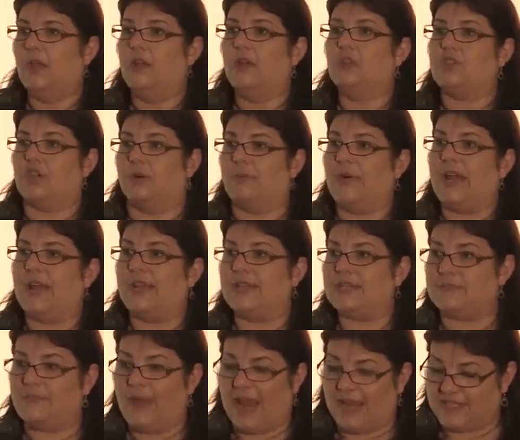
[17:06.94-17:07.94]
Sherman and
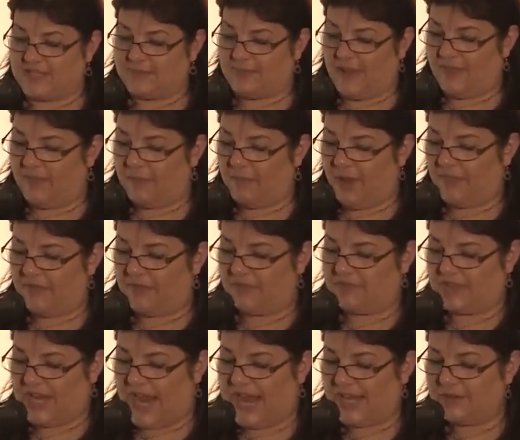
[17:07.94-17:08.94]
his men spend the month of
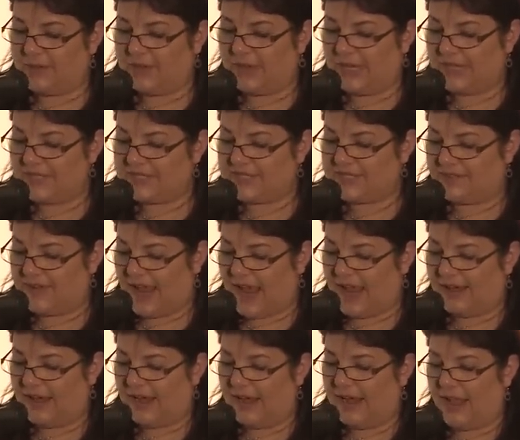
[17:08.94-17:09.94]
January in
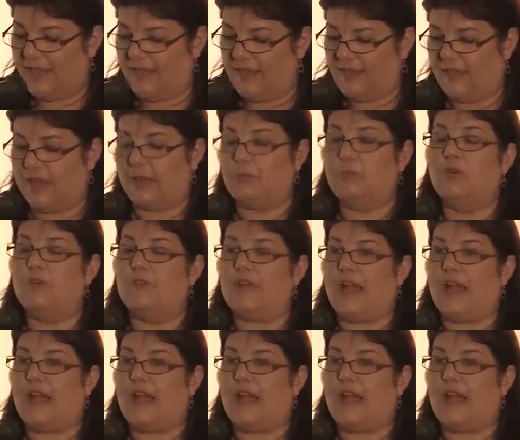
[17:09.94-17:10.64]
Savannah, and then they move